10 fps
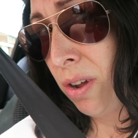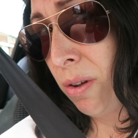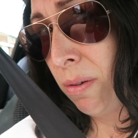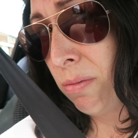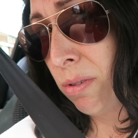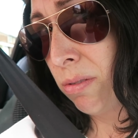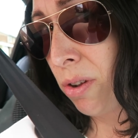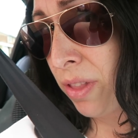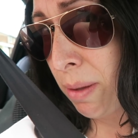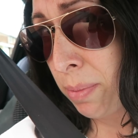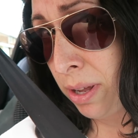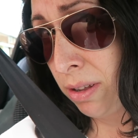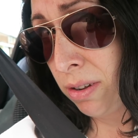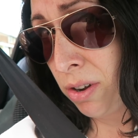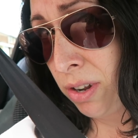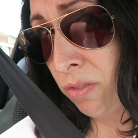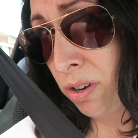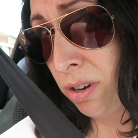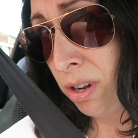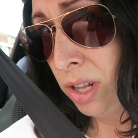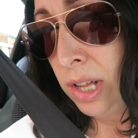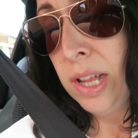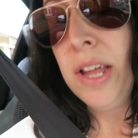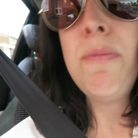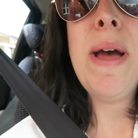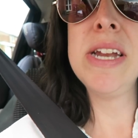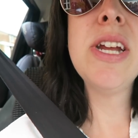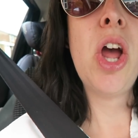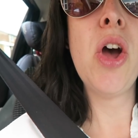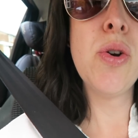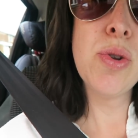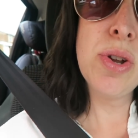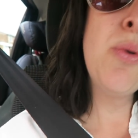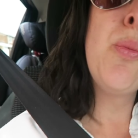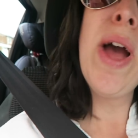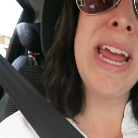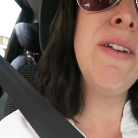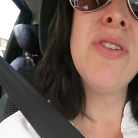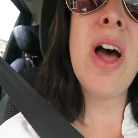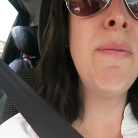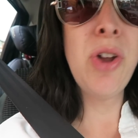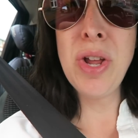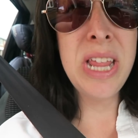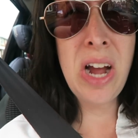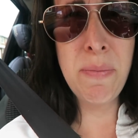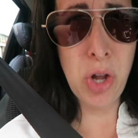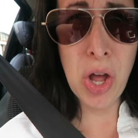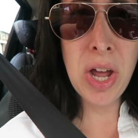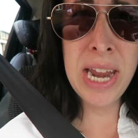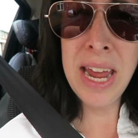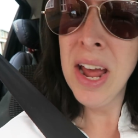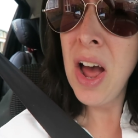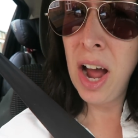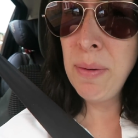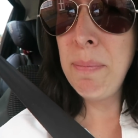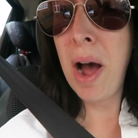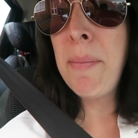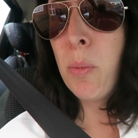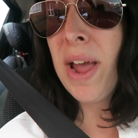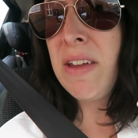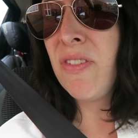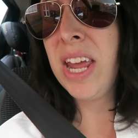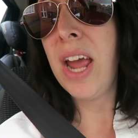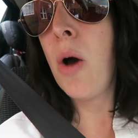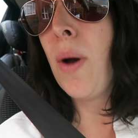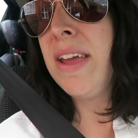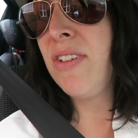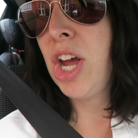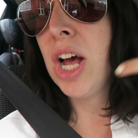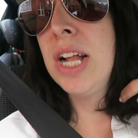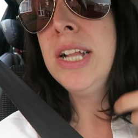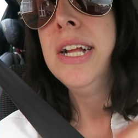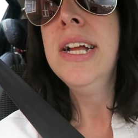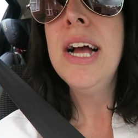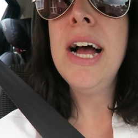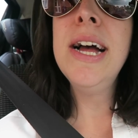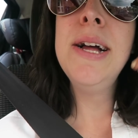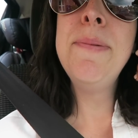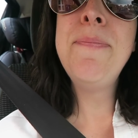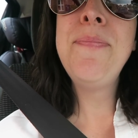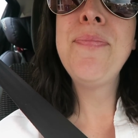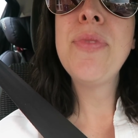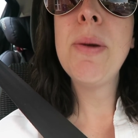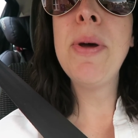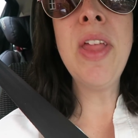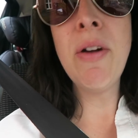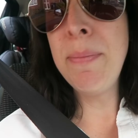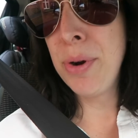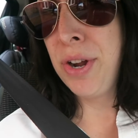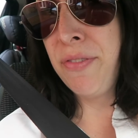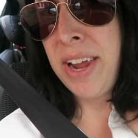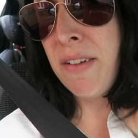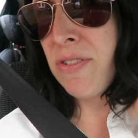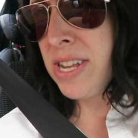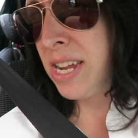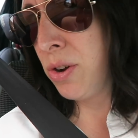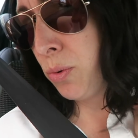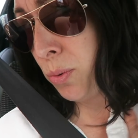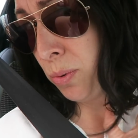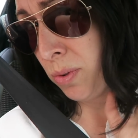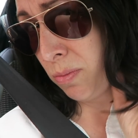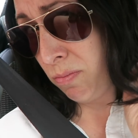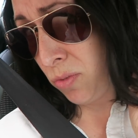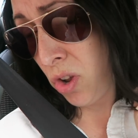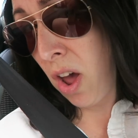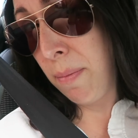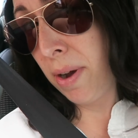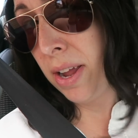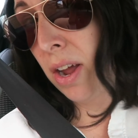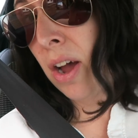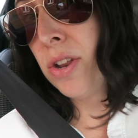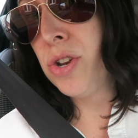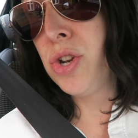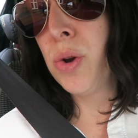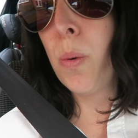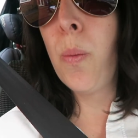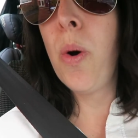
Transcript: know, well, not that bit, I can't even, it's better curls or waves. I don't think I'm curly, I'm a wavy girl. But they're improving every single time I do a